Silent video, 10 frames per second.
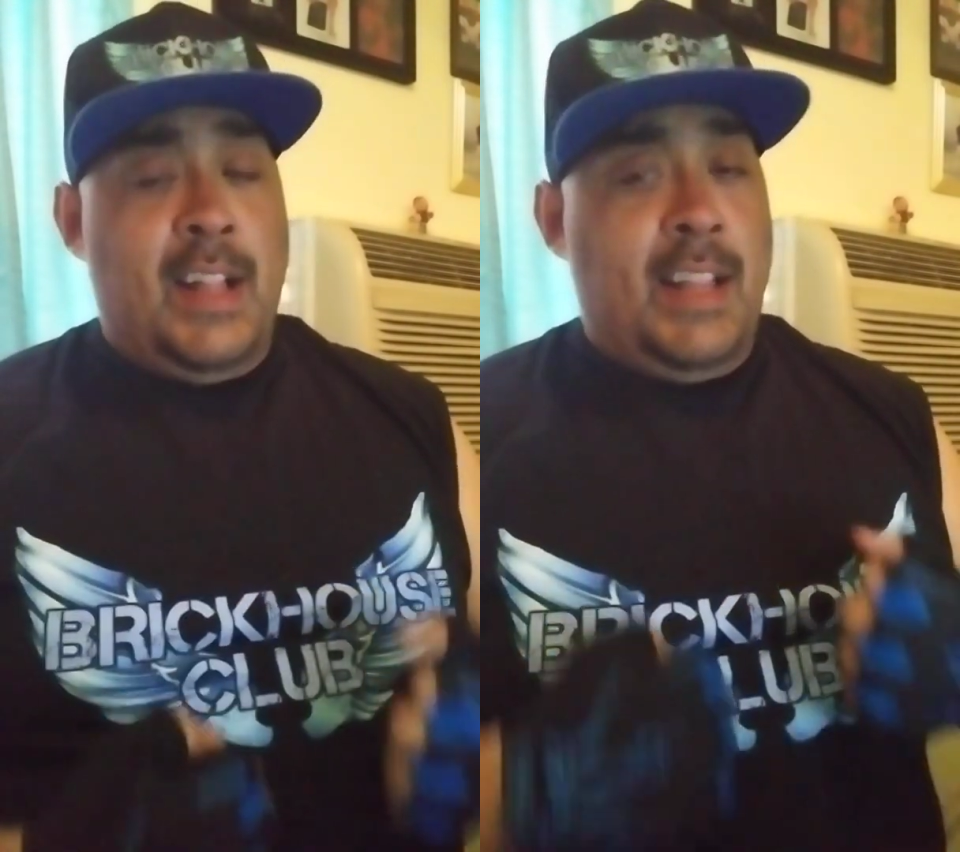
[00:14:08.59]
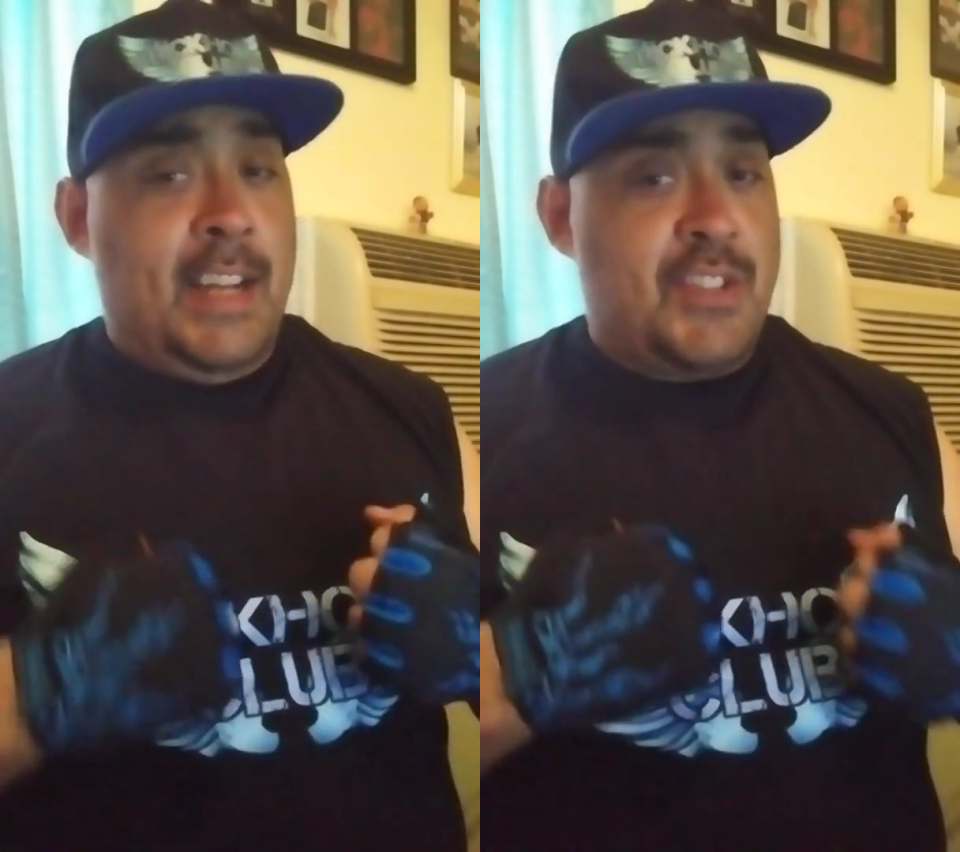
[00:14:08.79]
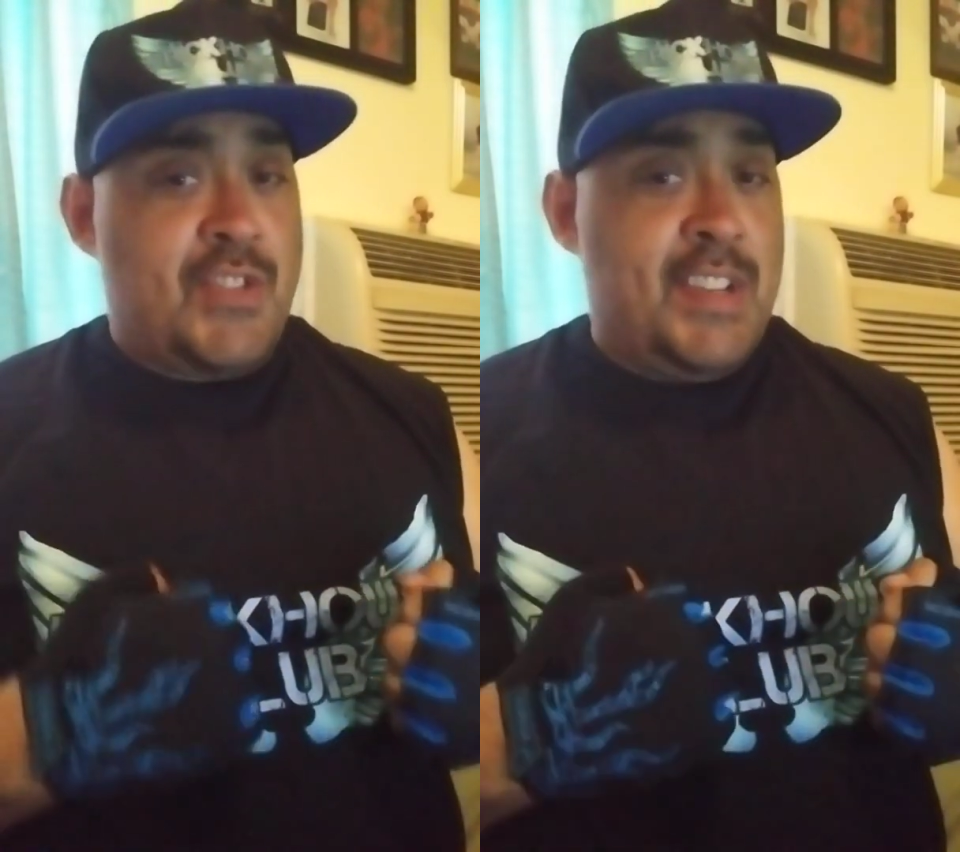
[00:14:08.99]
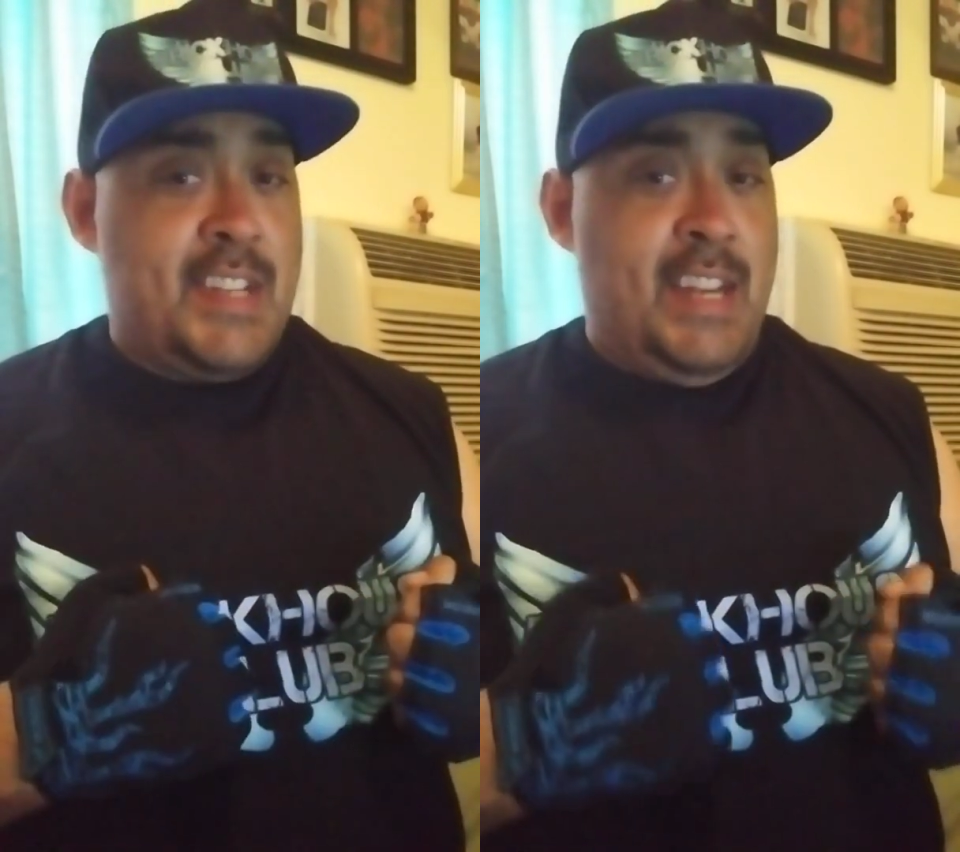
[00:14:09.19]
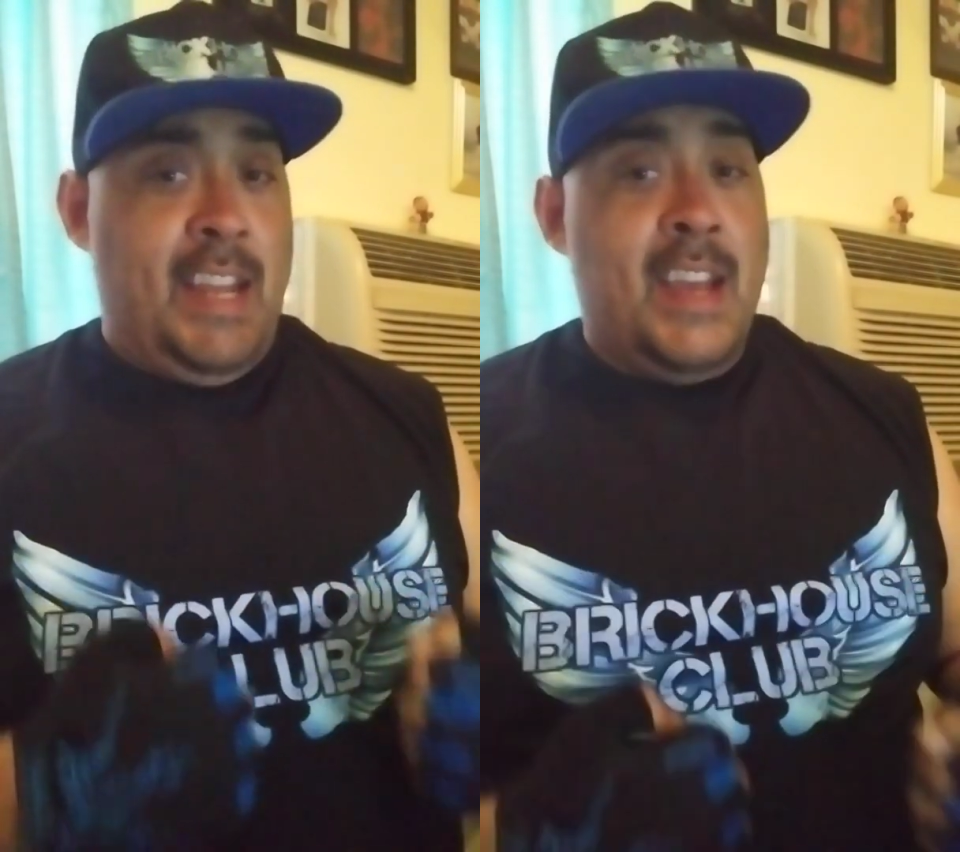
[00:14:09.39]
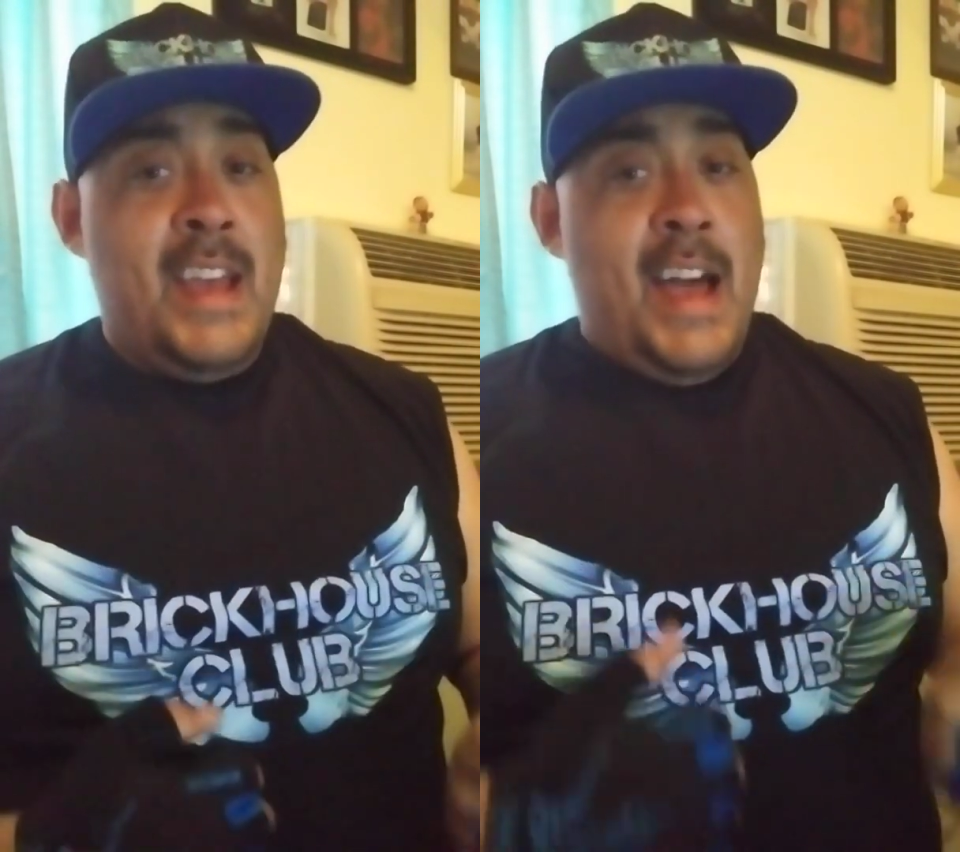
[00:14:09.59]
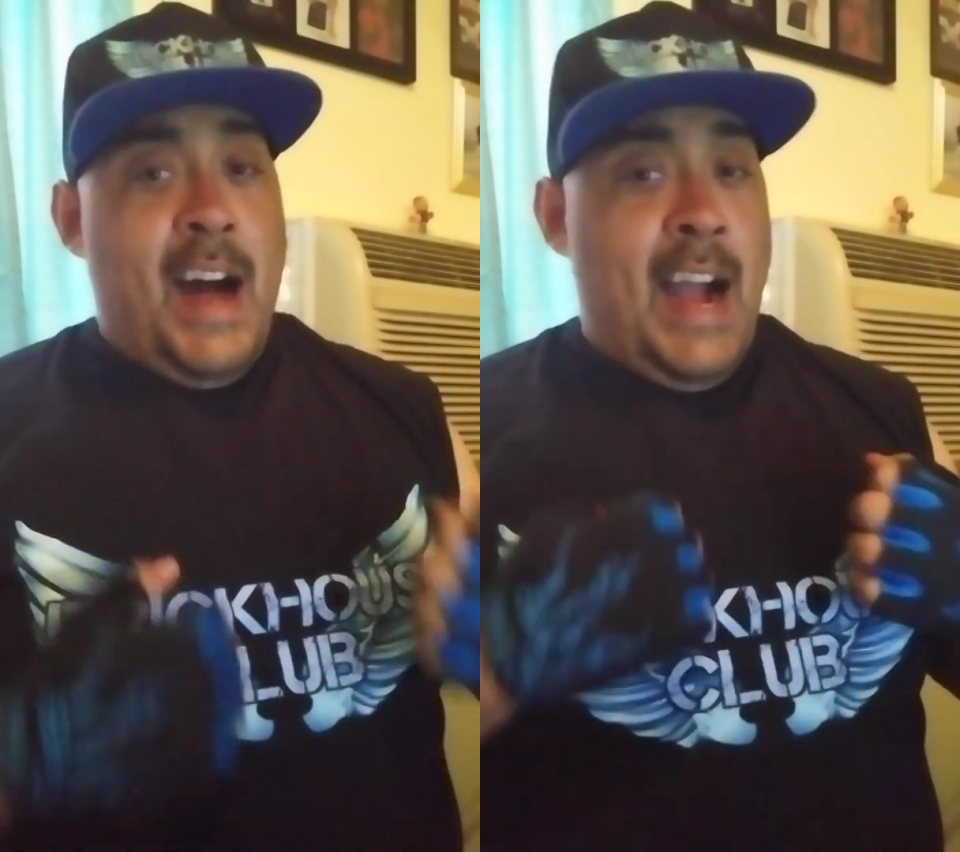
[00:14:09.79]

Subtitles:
that electricity,